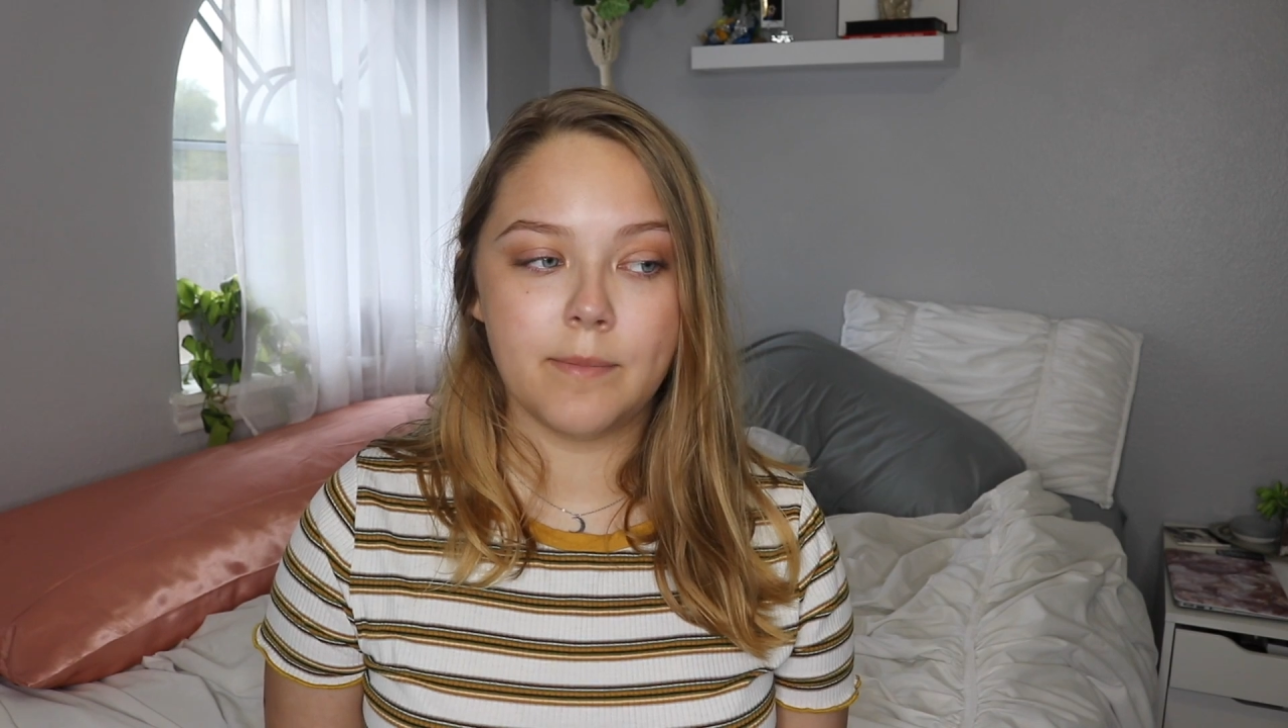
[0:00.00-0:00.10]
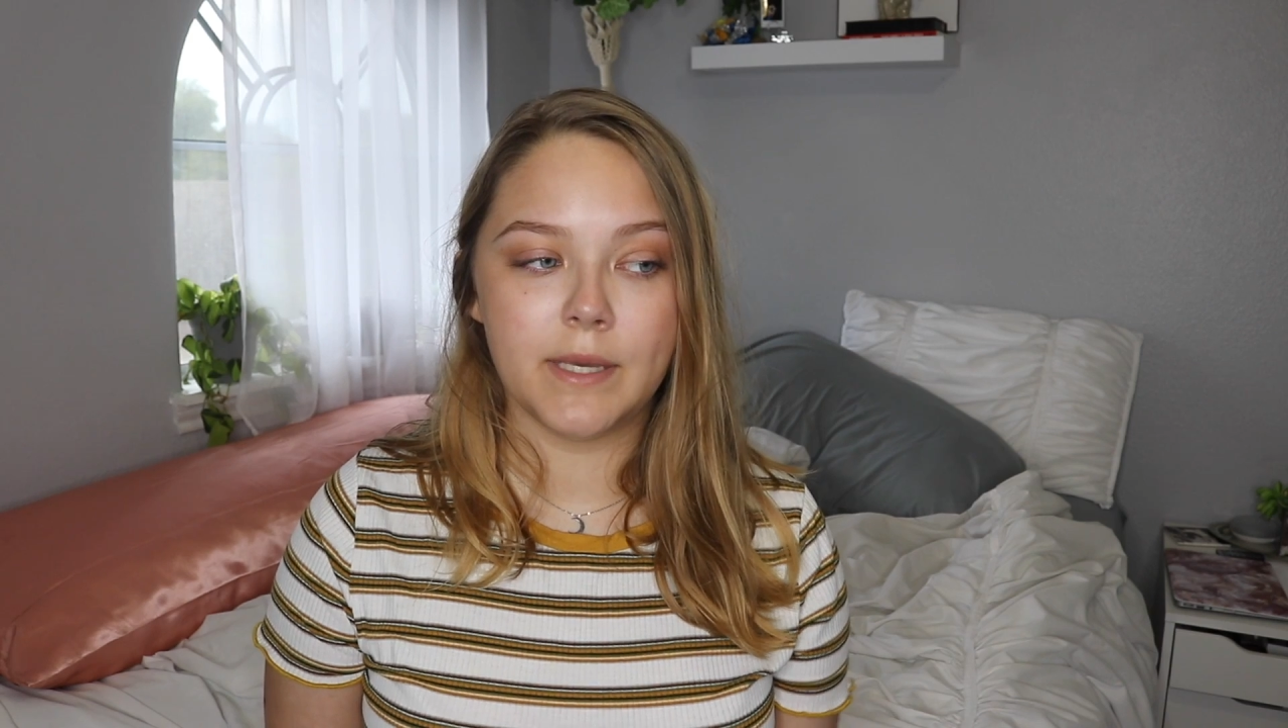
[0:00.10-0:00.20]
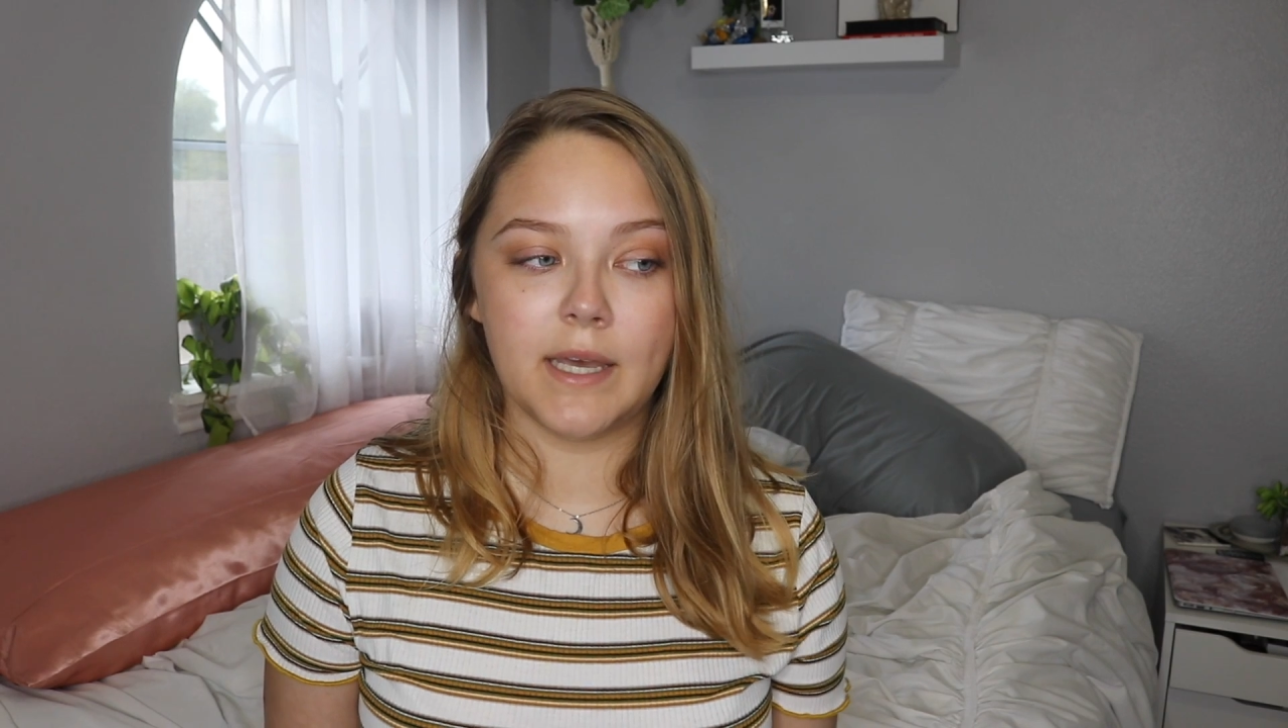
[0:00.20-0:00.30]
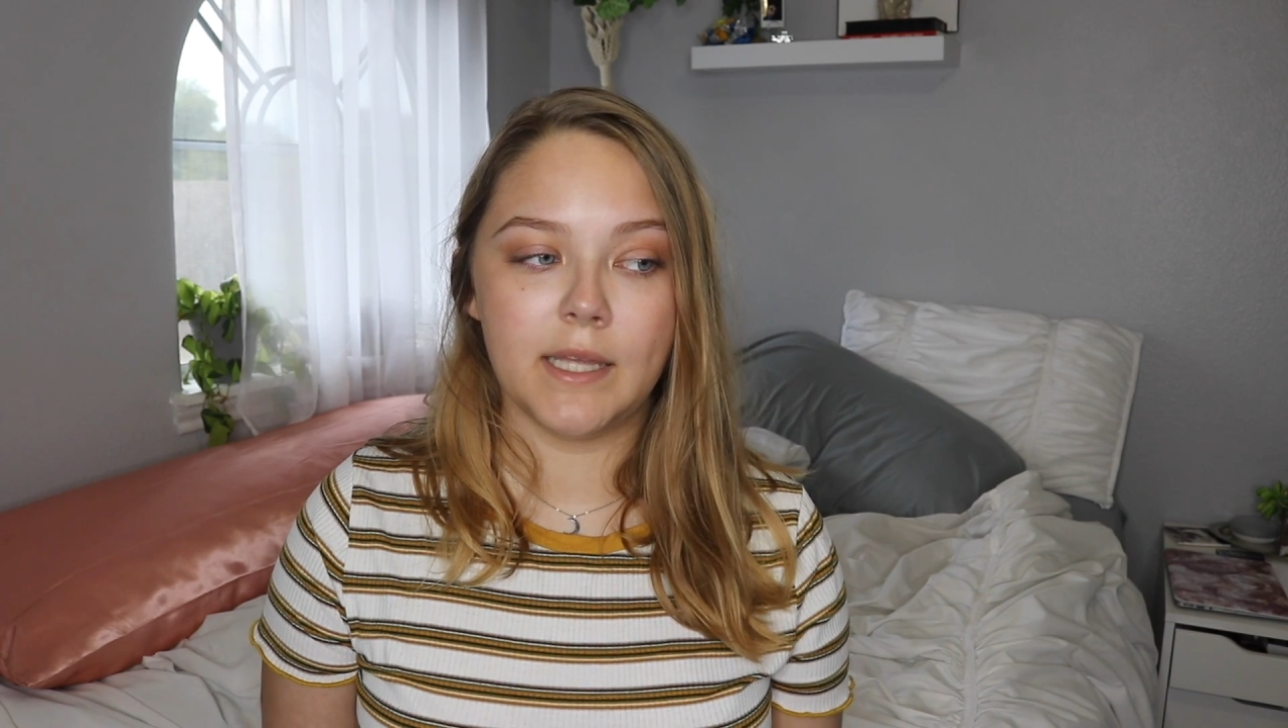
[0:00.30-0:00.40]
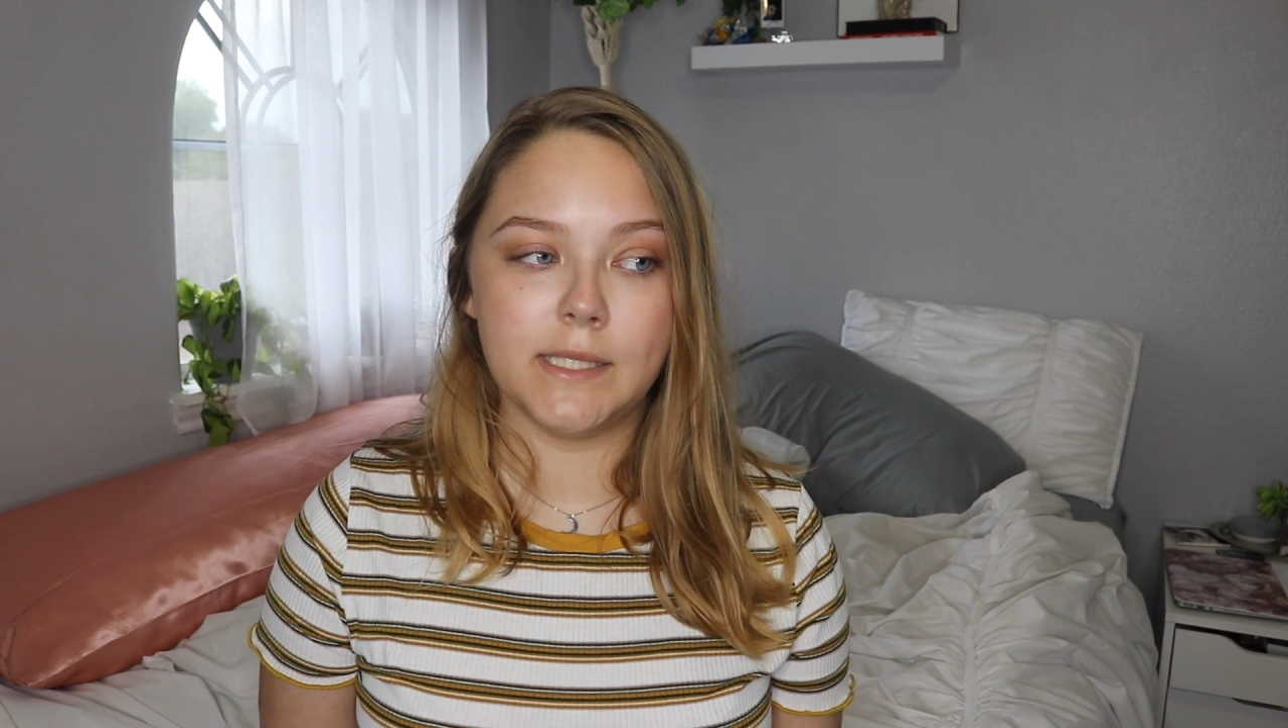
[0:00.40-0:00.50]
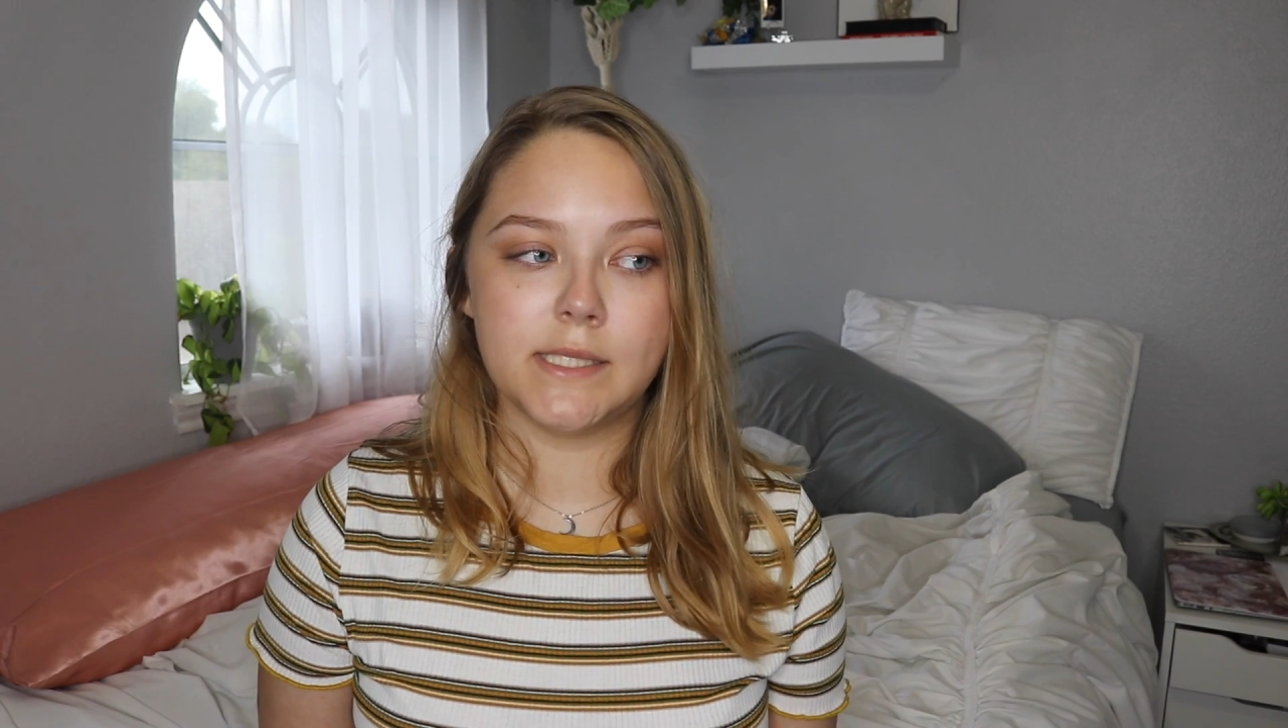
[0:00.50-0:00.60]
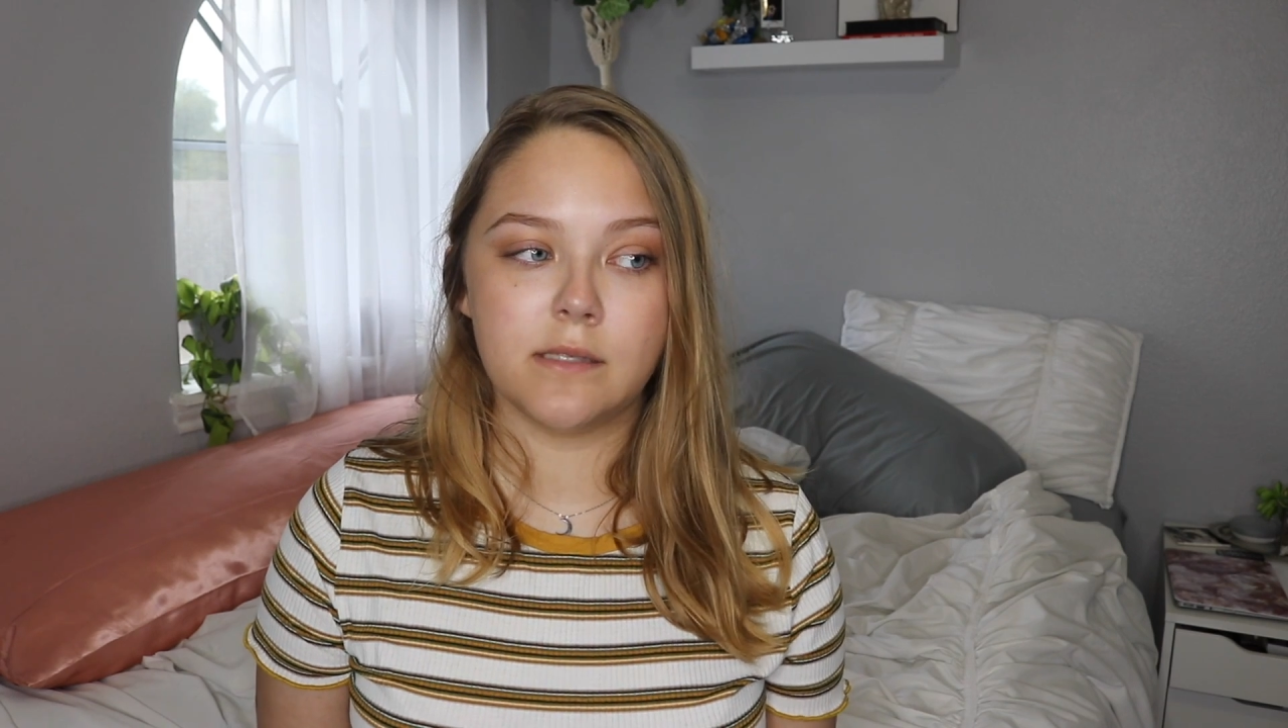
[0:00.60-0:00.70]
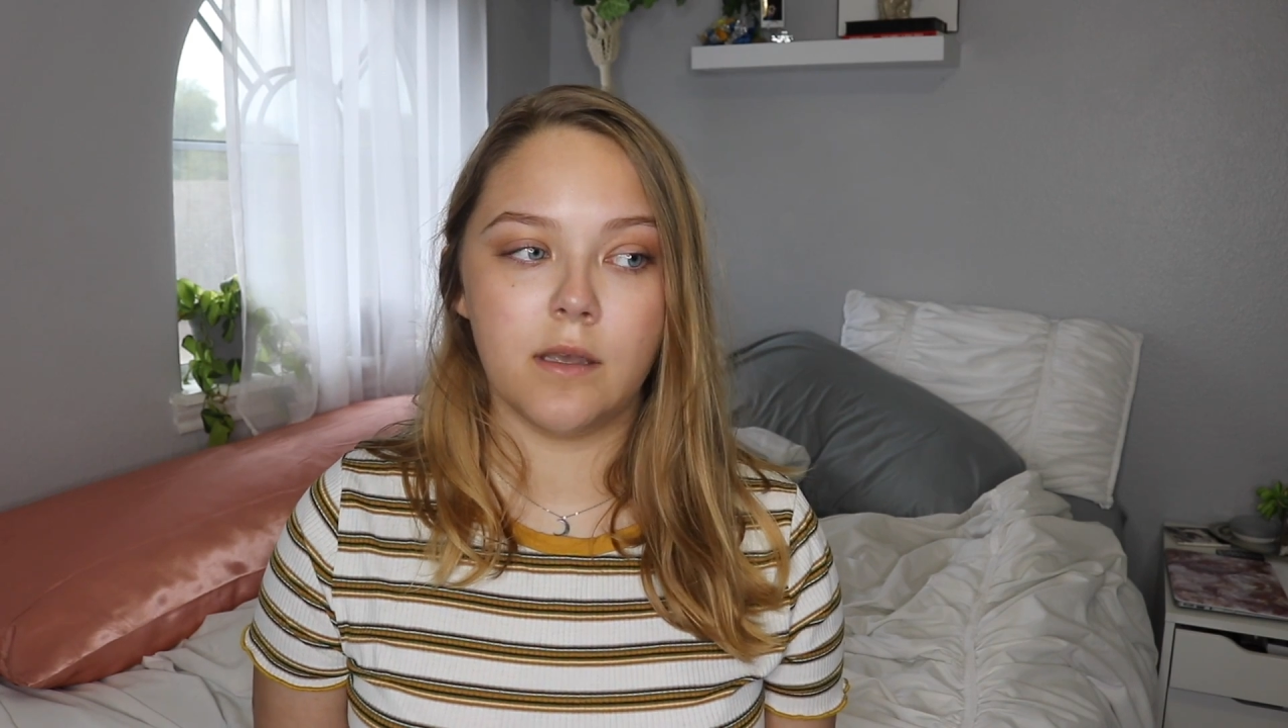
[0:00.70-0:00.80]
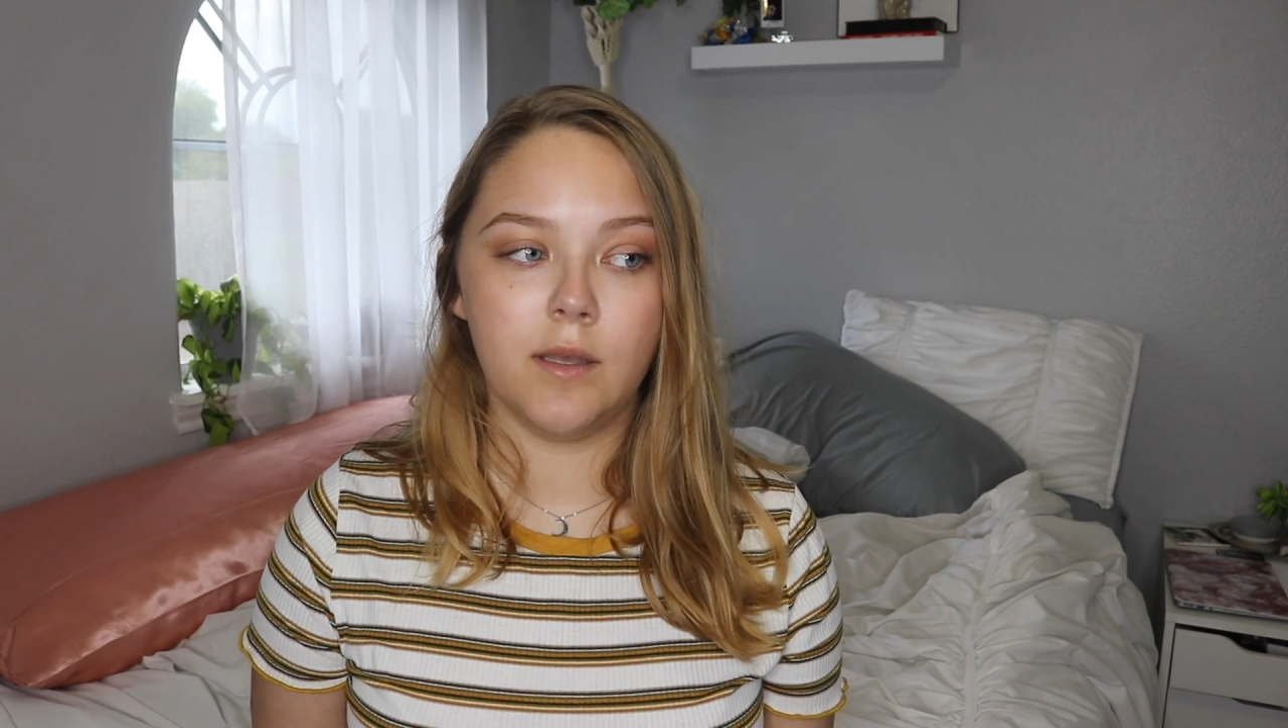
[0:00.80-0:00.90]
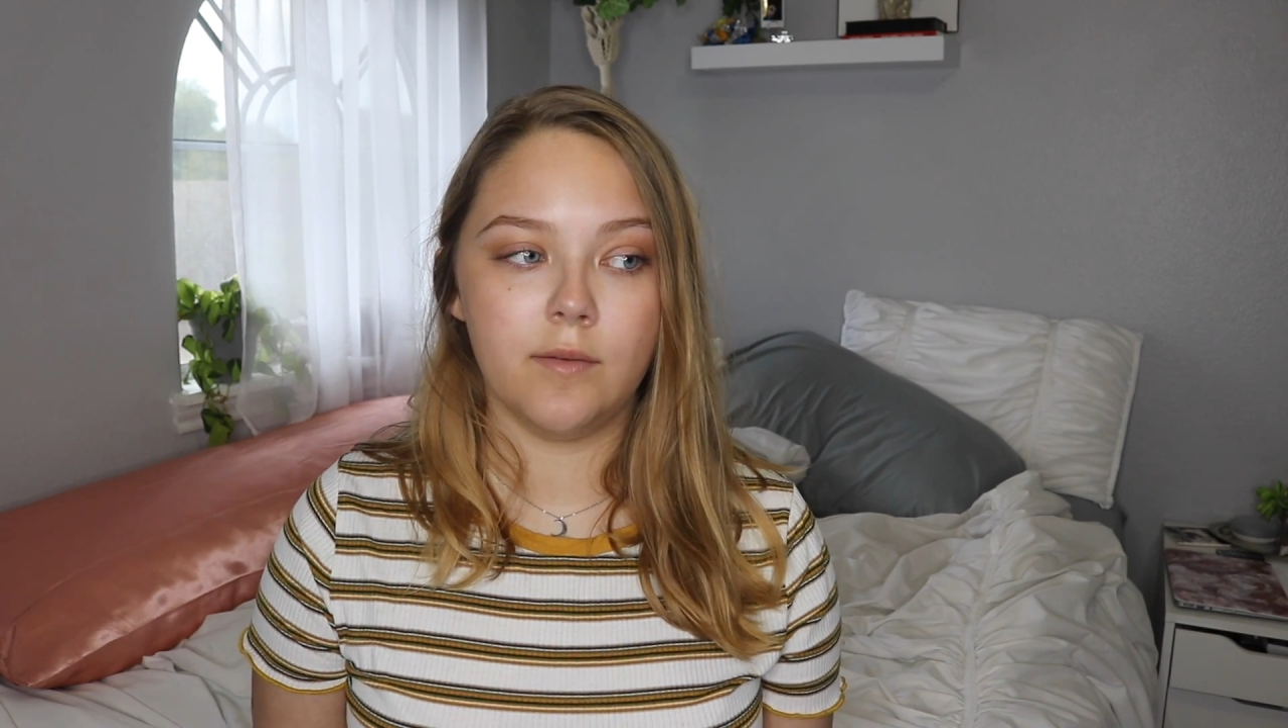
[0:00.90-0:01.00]

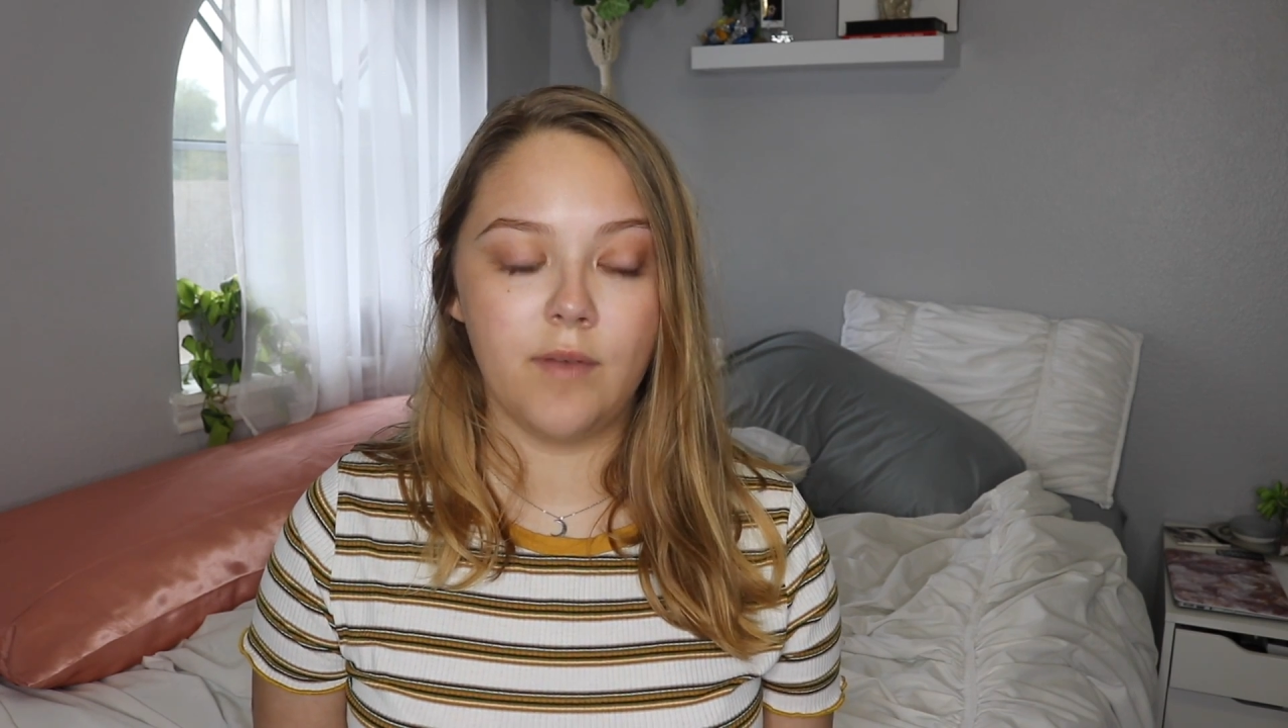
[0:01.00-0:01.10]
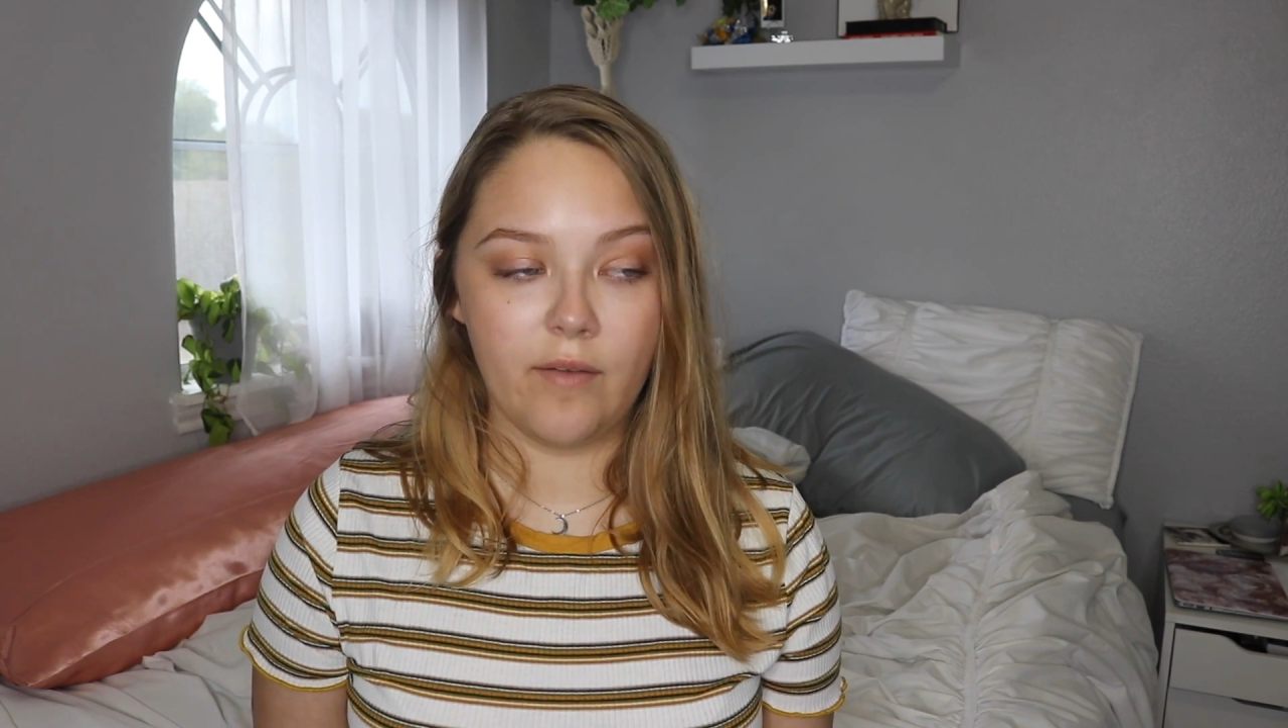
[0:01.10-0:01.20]
because of